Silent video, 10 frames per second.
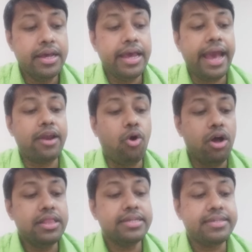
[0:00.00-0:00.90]
and
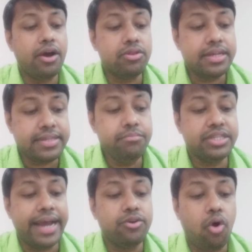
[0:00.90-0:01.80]
on the same
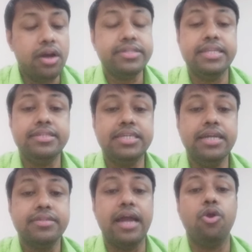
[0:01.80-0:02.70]
side all
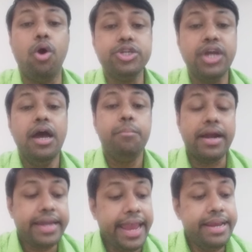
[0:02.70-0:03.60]
sensations are lost,
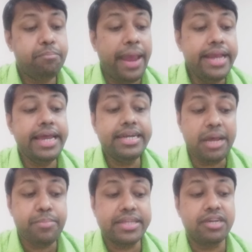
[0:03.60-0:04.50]
but pain and
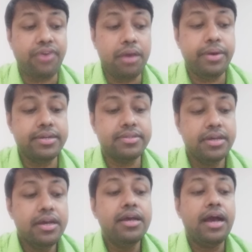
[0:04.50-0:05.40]
temperature fibers
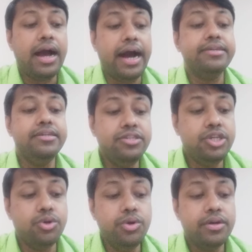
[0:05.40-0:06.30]
are
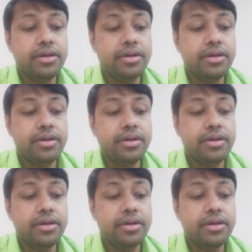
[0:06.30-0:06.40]
injured.